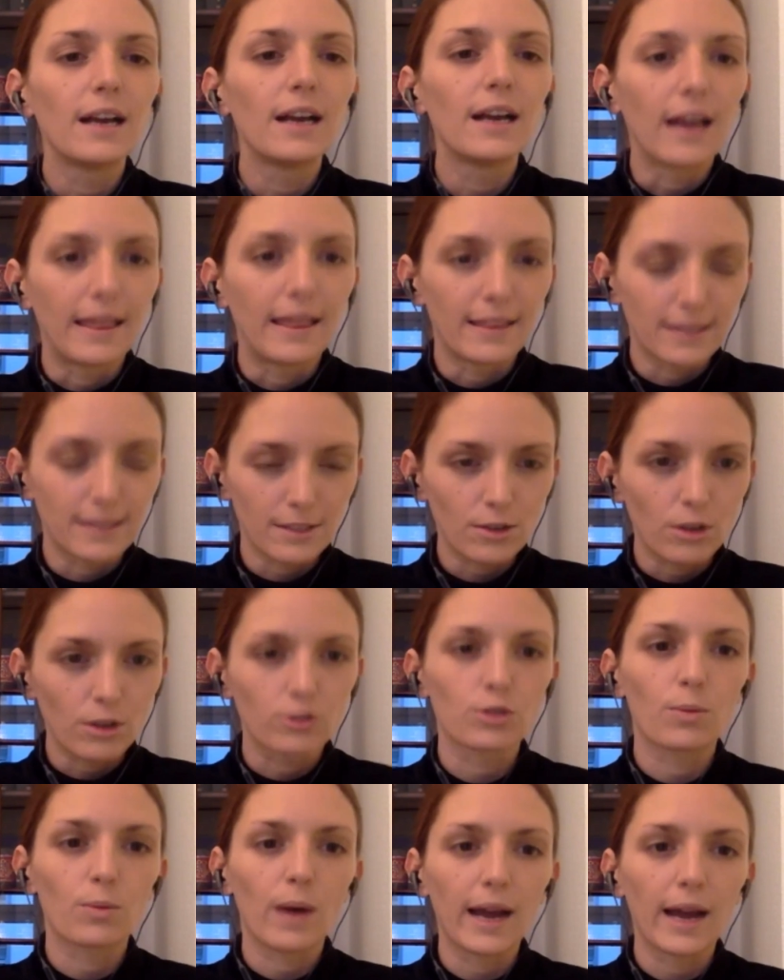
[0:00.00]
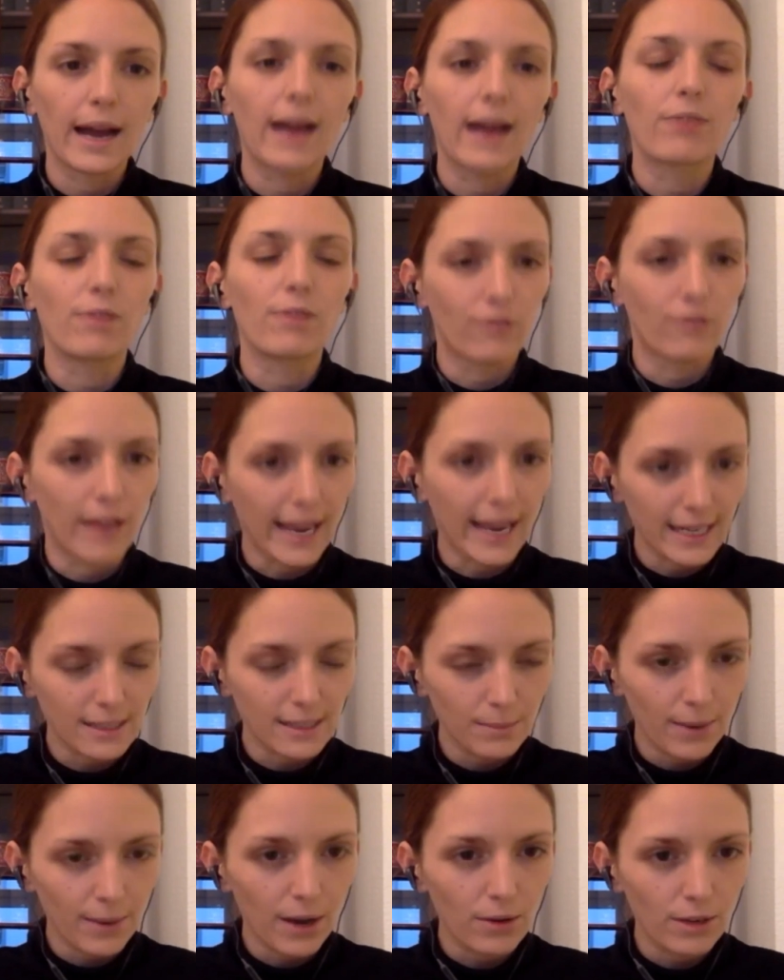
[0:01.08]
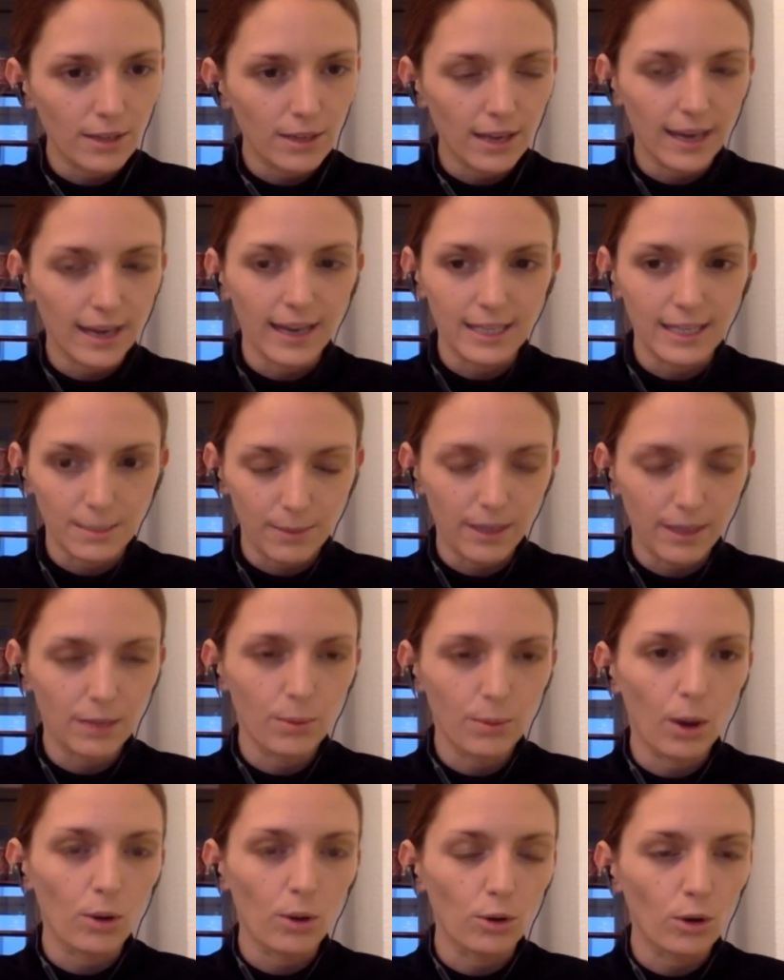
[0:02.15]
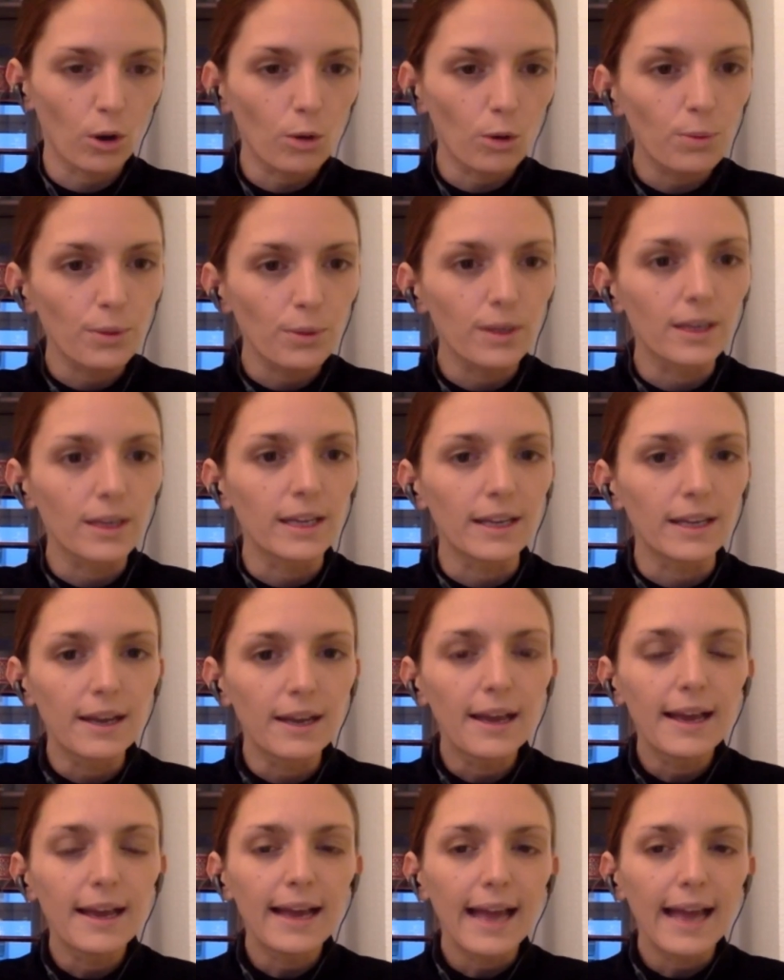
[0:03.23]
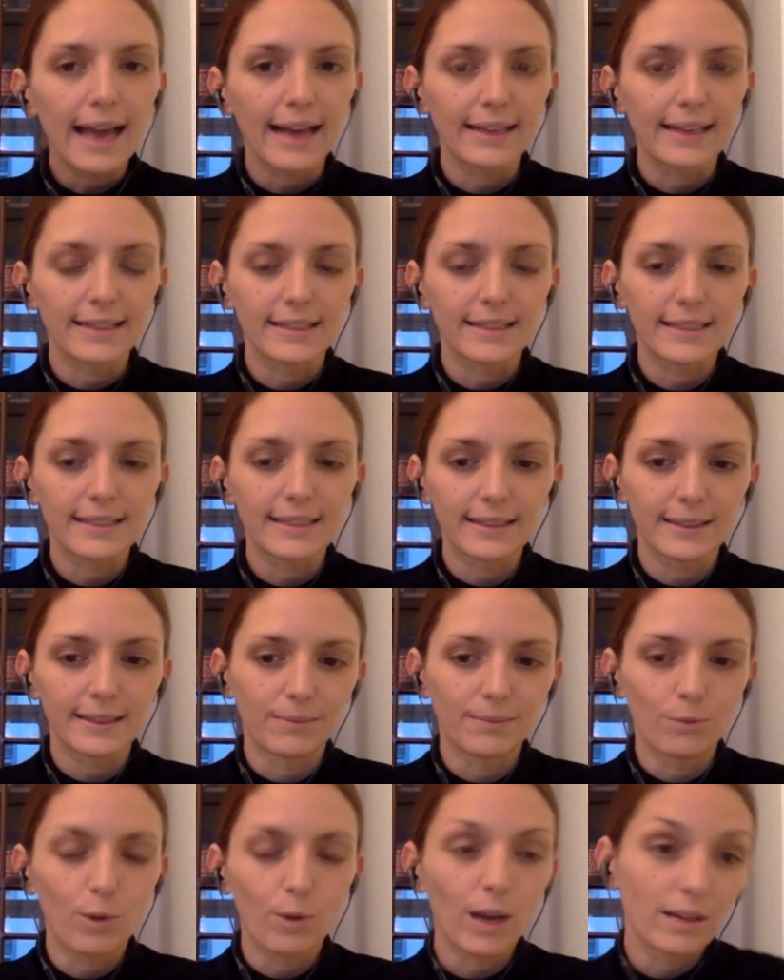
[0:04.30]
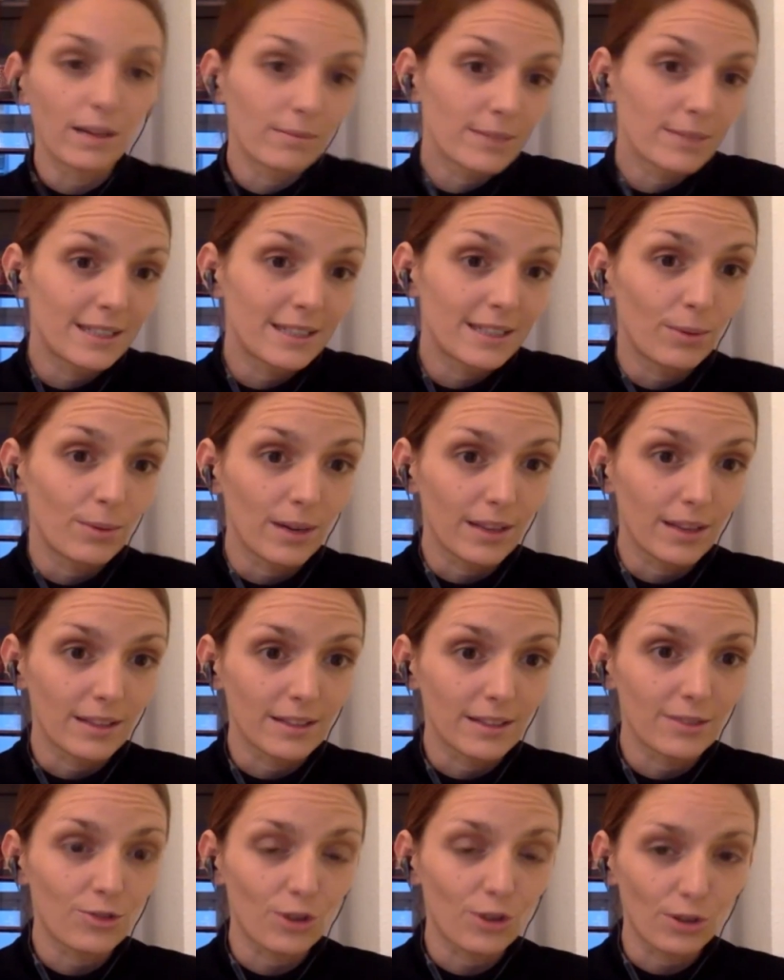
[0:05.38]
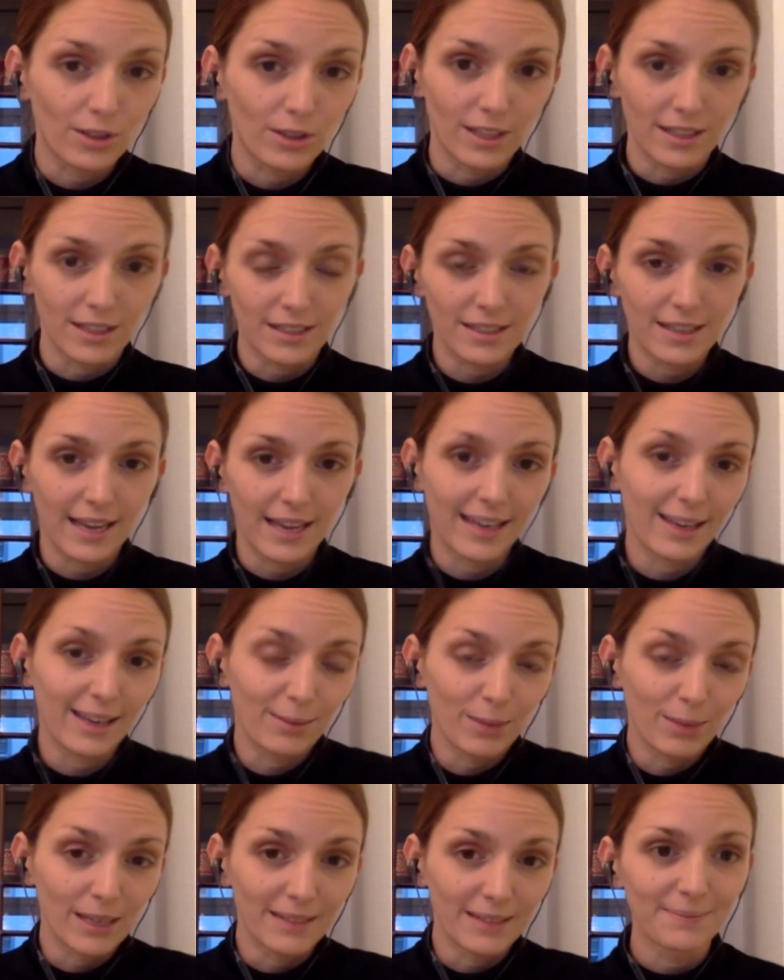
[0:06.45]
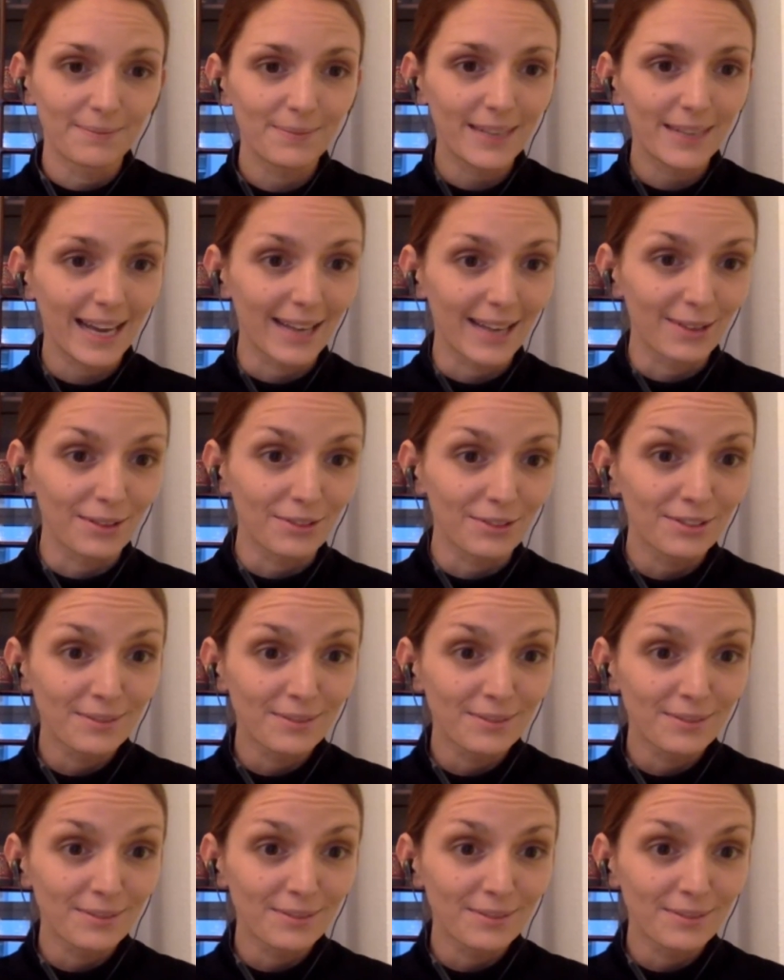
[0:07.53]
And this is also why I reflect about it and I speak about it openly and, well, see where this journey is taking me, kind of.